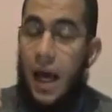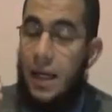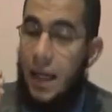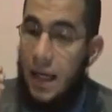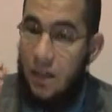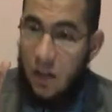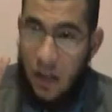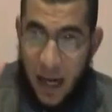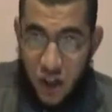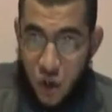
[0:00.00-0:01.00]
An
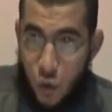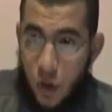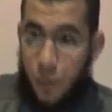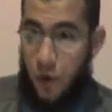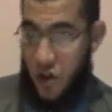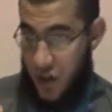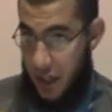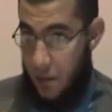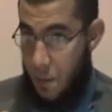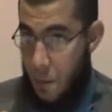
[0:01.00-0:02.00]
intellectual
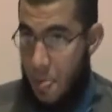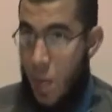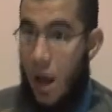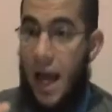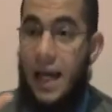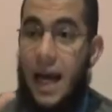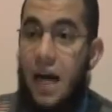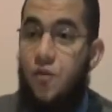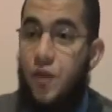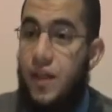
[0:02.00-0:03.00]
person, a
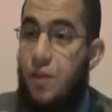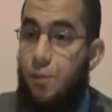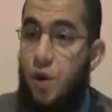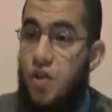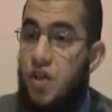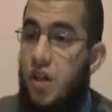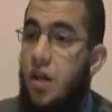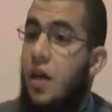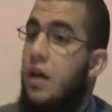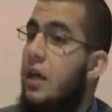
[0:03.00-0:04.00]
confident
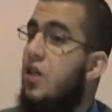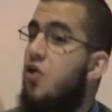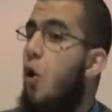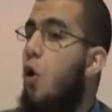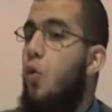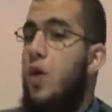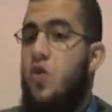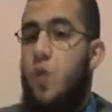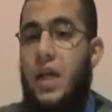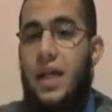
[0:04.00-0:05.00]
person, is
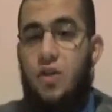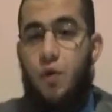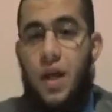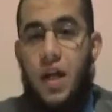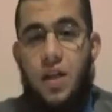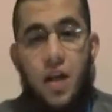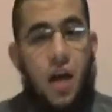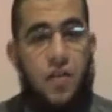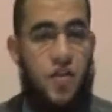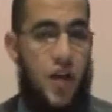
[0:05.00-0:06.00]
always willing to hear
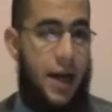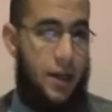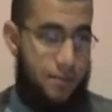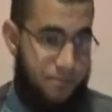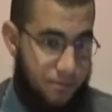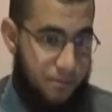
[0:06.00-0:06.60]
the other side.